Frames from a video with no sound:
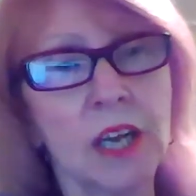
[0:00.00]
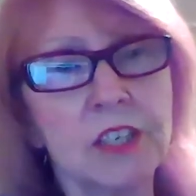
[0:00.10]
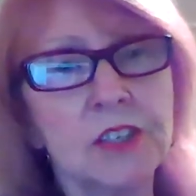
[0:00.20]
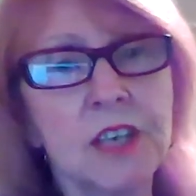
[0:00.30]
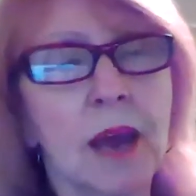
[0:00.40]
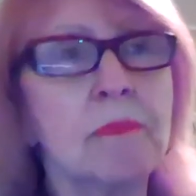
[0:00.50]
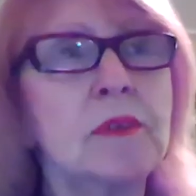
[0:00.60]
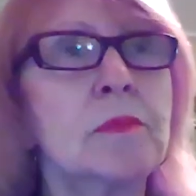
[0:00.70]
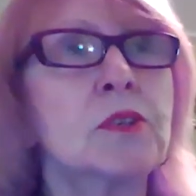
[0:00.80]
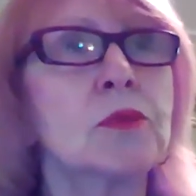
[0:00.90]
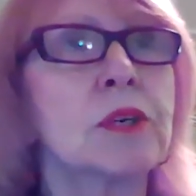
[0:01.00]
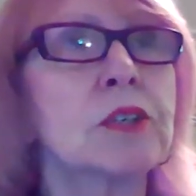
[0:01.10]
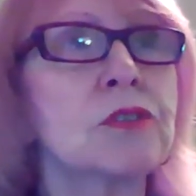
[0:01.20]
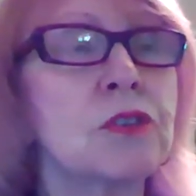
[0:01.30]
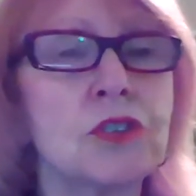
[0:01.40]
I just happened to be
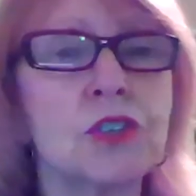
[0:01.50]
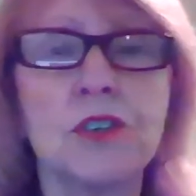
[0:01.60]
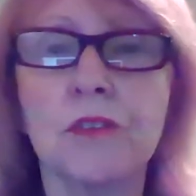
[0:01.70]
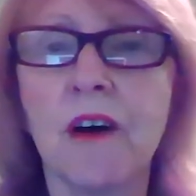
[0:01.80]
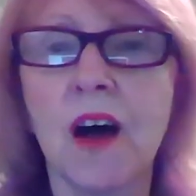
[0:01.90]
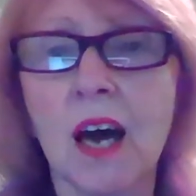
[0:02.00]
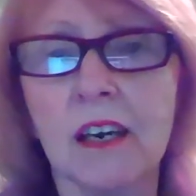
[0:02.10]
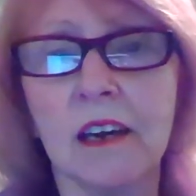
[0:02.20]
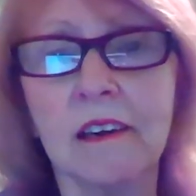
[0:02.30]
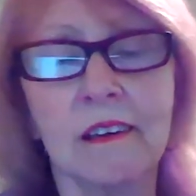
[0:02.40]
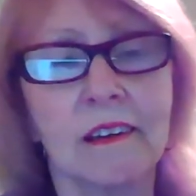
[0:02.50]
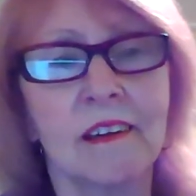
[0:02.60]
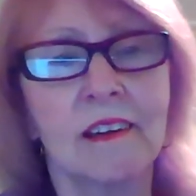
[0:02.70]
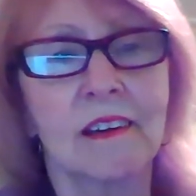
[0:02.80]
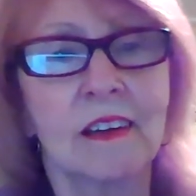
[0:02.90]
doing a search in Nevada,
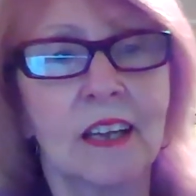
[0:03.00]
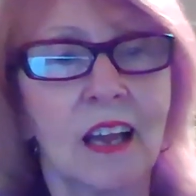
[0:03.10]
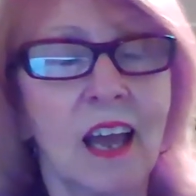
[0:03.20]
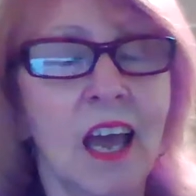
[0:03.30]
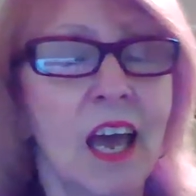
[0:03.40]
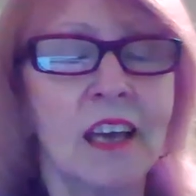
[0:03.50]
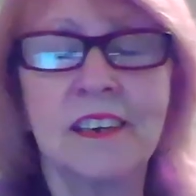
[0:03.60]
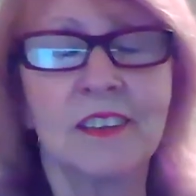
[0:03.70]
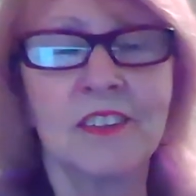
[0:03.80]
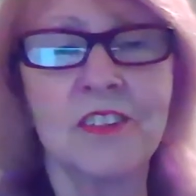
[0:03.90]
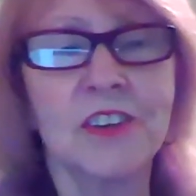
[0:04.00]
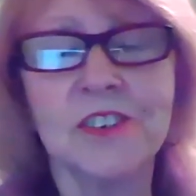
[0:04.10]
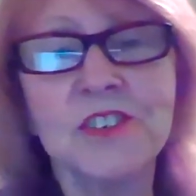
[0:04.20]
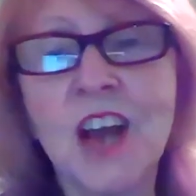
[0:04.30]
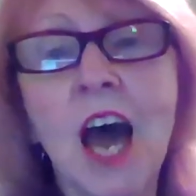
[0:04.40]
and
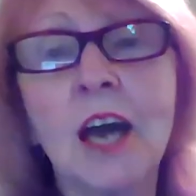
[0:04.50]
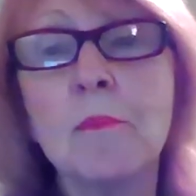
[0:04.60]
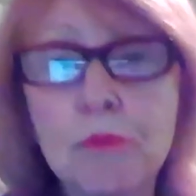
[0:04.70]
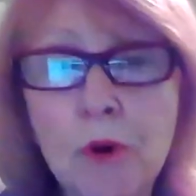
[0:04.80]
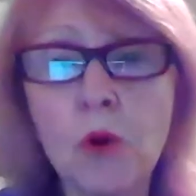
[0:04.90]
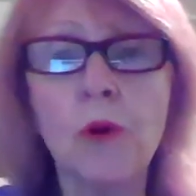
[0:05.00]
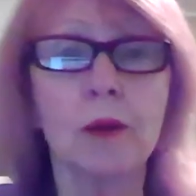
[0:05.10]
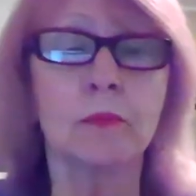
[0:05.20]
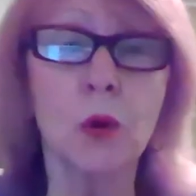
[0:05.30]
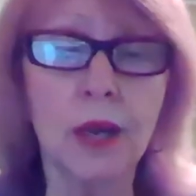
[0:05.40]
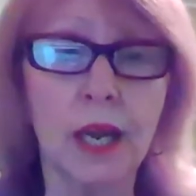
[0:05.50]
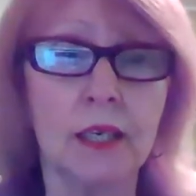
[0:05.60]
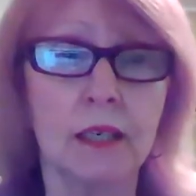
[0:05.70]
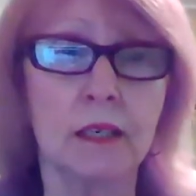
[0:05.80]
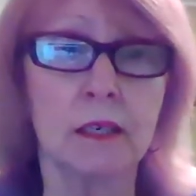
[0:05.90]
there's not a program
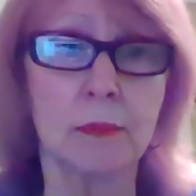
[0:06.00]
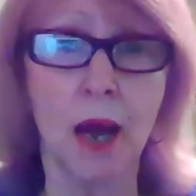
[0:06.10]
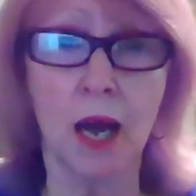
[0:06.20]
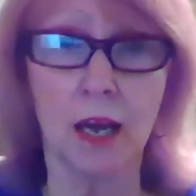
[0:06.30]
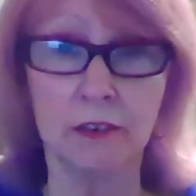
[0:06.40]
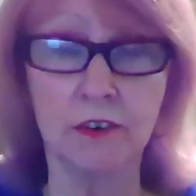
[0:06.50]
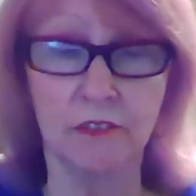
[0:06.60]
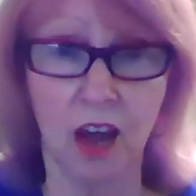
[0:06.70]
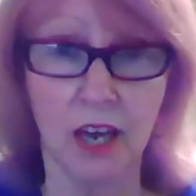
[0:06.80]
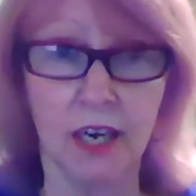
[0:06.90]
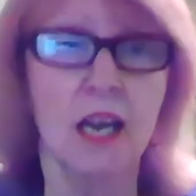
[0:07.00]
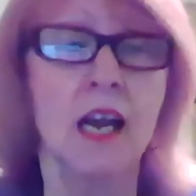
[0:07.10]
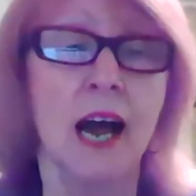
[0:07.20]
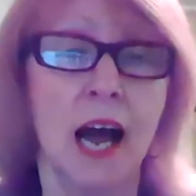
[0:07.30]
located in Nevada.